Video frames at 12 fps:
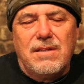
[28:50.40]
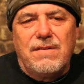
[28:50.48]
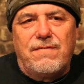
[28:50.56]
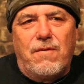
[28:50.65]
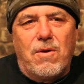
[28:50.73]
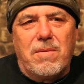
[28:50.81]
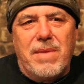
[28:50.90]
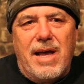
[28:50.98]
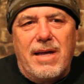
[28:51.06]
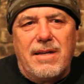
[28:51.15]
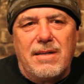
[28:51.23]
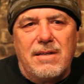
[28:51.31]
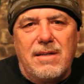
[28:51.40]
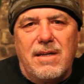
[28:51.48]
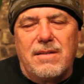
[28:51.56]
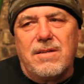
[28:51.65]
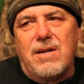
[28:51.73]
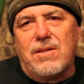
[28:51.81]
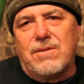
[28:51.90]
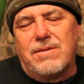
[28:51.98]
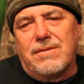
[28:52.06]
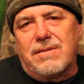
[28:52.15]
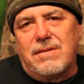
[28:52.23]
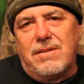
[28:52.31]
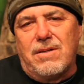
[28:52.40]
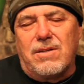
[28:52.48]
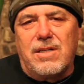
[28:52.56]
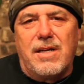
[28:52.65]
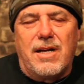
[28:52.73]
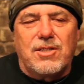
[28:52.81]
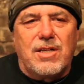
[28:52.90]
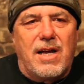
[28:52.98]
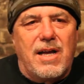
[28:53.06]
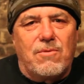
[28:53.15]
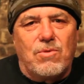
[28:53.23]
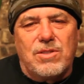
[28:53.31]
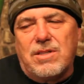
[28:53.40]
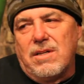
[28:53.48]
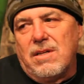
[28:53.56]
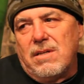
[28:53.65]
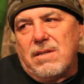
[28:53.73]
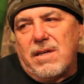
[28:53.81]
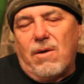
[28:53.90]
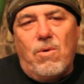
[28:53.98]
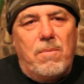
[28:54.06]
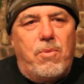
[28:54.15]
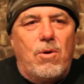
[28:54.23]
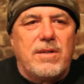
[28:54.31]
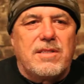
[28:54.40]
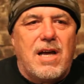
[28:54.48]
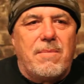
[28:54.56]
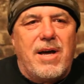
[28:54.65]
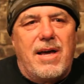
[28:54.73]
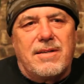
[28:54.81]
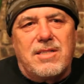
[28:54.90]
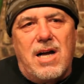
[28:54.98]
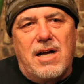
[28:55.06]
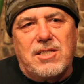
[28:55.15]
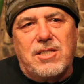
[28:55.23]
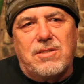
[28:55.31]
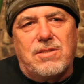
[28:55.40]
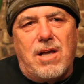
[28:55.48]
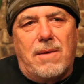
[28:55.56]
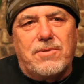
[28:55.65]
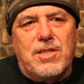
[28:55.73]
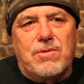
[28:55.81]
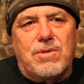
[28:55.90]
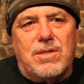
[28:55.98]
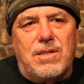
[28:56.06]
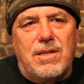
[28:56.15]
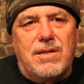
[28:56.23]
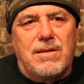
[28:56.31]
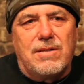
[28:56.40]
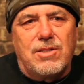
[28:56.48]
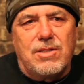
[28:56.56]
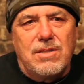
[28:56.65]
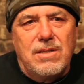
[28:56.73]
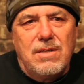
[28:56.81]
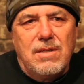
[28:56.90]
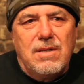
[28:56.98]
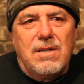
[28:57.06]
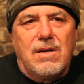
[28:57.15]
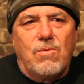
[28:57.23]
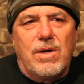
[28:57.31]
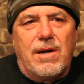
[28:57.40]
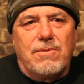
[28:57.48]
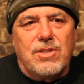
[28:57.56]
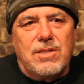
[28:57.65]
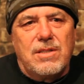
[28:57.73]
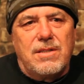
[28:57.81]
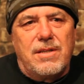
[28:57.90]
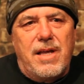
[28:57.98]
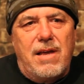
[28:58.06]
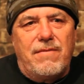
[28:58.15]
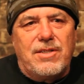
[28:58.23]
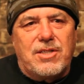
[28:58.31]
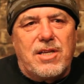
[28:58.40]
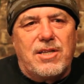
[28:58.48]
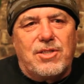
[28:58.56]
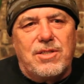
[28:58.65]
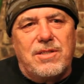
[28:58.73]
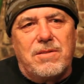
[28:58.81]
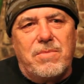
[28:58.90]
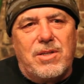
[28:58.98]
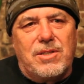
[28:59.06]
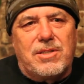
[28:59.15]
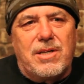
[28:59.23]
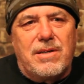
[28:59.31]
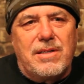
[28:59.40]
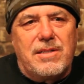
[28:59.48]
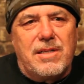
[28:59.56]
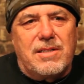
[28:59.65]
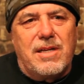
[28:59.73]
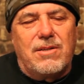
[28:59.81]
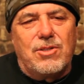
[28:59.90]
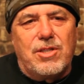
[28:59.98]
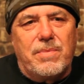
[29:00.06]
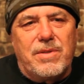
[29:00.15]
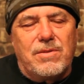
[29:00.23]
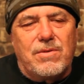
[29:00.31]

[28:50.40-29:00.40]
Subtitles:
for Manning. And the other, you know, connection I had was, at one point in time I had a top secret clearance when I was in the Navy, stationed in the military dictatorship in